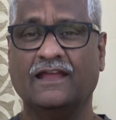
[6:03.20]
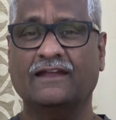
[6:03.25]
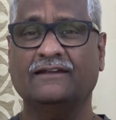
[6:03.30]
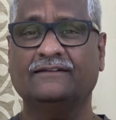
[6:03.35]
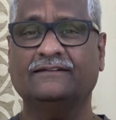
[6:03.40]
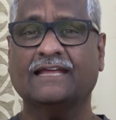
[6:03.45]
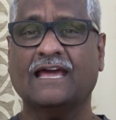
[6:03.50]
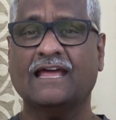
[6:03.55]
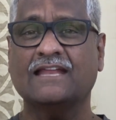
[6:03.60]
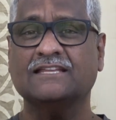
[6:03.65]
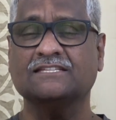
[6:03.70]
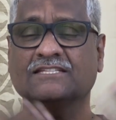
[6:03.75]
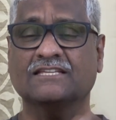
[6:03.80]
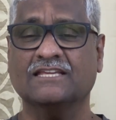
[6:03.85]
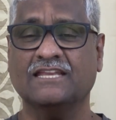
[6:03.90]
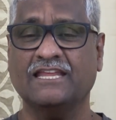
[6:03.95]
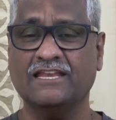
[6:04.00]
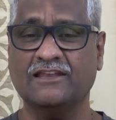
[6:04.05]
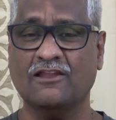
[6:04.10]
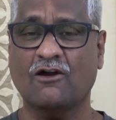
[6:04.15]
entire
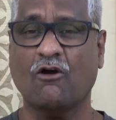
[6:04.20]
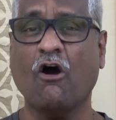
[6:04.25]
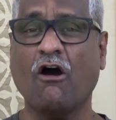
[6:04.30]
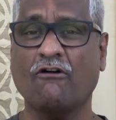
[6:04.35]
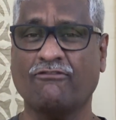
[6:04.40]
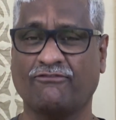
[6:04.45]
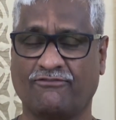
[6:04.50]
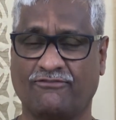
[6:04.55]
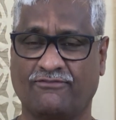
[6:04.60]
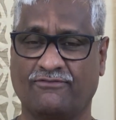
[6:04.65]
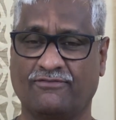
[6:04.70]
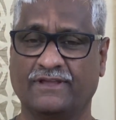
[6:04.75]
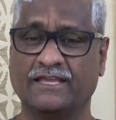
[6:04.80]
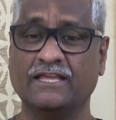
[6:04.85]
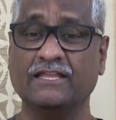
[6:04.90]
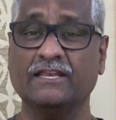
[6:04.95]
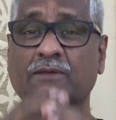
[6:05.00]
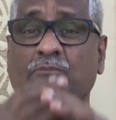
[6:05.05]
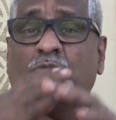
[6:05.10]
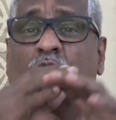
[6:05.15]
screen off.
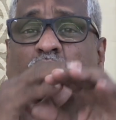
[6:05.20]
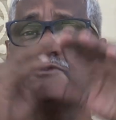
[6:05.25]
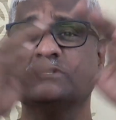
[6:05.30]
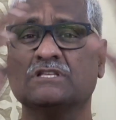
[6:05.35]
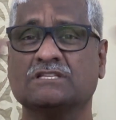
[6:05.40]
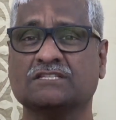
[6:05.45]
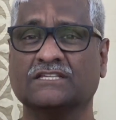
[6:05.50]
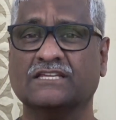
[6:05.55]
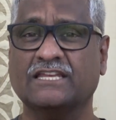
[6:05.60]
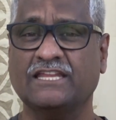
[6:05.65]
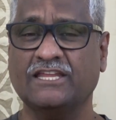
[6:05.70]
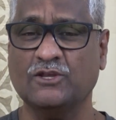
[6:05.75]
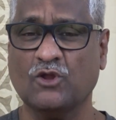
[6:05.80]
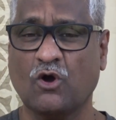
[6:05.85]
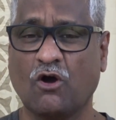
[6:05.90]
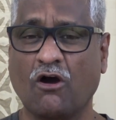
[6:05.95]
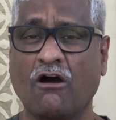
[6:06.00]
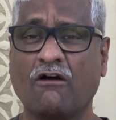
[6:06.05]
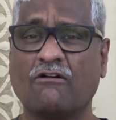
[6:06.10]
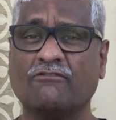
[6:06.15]
He removes the screen
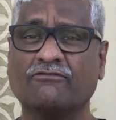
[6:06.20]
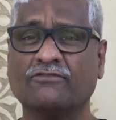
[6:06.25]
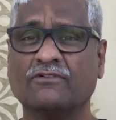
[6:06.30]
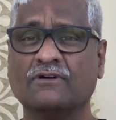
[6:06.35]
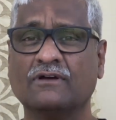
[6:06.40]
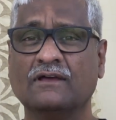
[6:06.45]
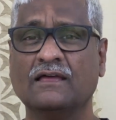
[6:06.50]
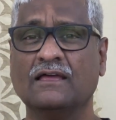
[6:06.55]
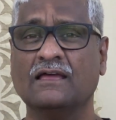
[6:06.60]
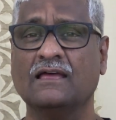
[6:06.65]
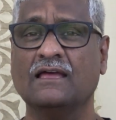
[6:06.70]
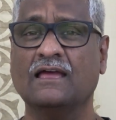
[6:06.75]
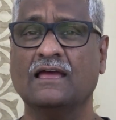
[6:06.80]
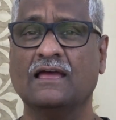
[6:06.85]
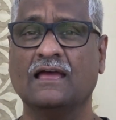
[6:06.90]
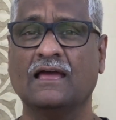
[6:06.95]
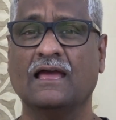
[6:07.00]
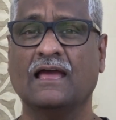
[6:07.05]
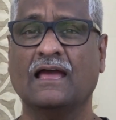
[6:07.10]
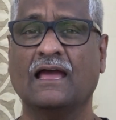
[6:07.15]
off,
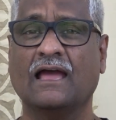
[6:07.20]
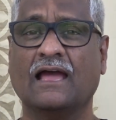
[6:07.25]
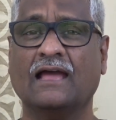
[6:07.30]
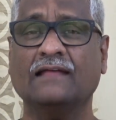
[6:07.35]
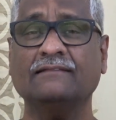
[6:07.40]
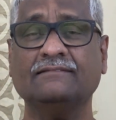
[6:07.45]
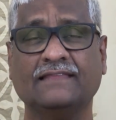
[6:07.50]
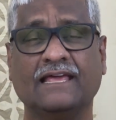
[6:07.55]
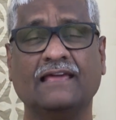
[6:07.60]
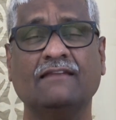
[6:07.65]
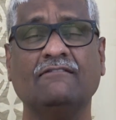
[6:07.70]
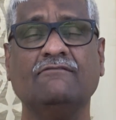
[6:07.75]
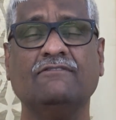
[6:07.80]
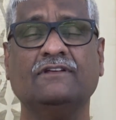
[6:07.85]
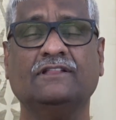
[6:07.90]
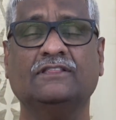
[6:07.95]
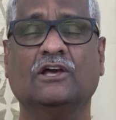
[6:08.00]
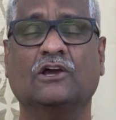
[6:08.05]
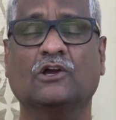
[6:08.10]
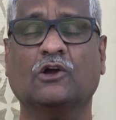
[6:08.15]
and then
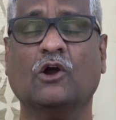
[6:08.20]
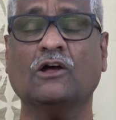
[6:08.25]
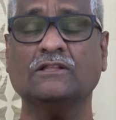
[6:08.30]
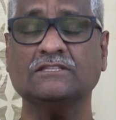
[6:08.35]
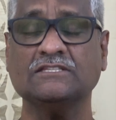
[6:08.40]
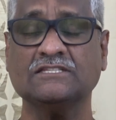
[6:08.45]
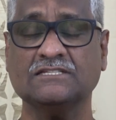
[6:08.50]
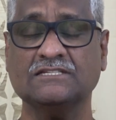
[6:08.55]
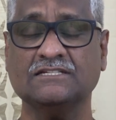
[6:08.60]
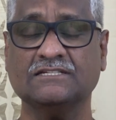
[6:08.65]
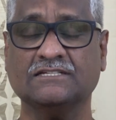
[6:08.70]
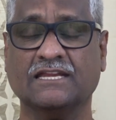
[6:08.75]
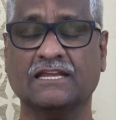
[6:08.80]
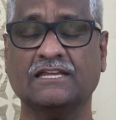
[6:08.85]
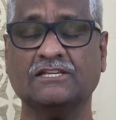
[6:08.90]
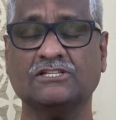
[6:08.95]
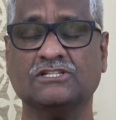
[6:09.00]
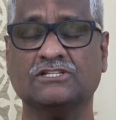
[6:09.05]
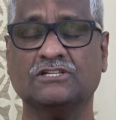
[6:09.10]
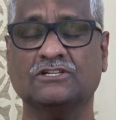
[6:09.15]
with the
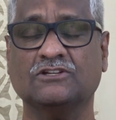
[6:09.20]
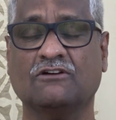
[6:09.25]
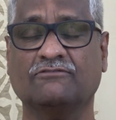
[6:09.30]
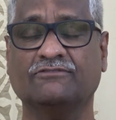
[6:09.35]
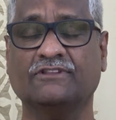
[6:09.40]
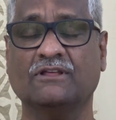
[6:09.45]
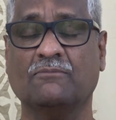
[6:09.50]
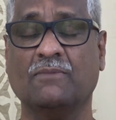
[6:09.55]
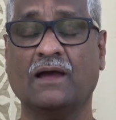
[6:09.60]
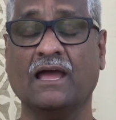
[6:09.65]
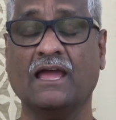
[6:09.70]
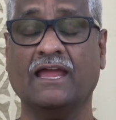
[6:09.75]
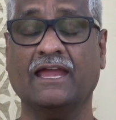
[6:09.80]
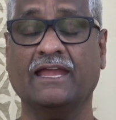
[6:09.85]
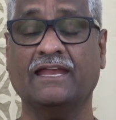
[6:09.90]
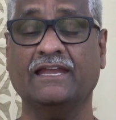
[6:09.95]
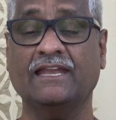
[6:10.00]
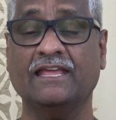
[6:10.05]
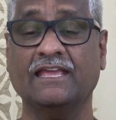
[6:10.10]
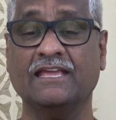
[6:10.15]
concentration of the
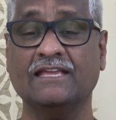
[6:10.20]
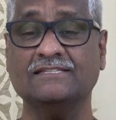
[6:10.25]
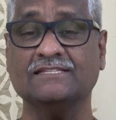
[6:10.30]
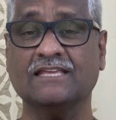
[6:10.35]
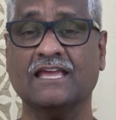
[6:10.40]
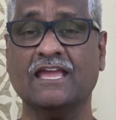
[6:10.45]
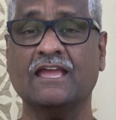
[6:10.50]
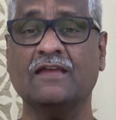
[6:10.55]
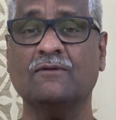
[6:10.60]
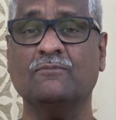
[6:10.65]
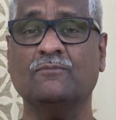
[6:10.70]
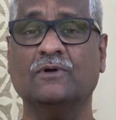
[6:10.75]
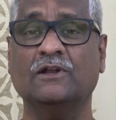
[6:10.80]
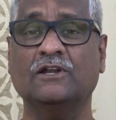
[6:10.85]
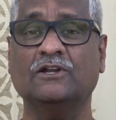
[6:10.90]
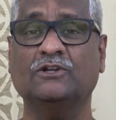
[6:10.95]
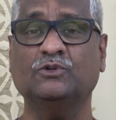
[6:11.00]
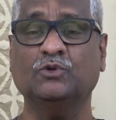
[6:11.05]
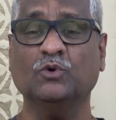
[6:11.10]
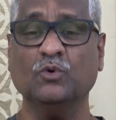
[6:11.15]
mind, he is
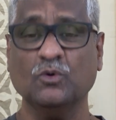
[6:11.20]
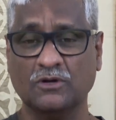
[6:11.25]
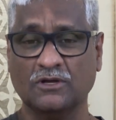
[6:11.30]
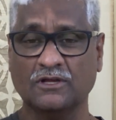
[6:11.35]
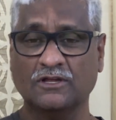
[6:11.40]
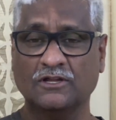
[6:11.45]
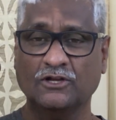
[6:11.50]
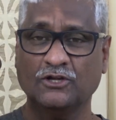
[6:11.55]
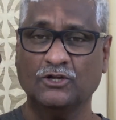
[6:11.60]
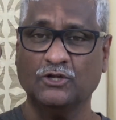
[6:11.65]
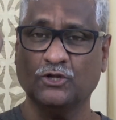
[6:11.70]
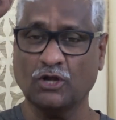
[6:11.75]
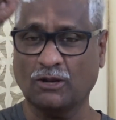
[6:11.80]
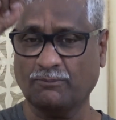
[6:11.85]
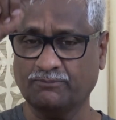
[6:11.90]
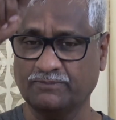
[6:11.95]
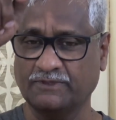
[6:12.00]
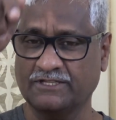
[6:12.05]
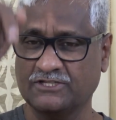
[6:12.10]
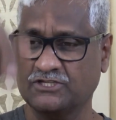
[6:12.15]
able to
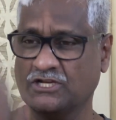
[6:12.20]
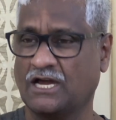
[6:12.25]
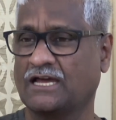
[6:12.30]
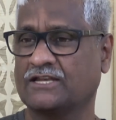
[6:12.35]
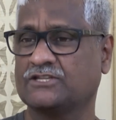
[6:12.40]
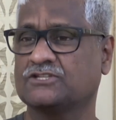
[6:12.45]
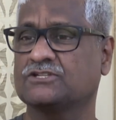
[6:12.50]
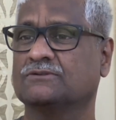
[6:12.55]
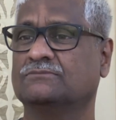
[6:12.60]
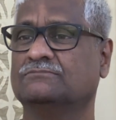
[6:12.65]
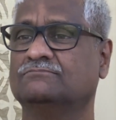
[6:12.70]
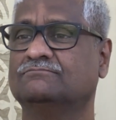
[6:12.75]
drop the charge.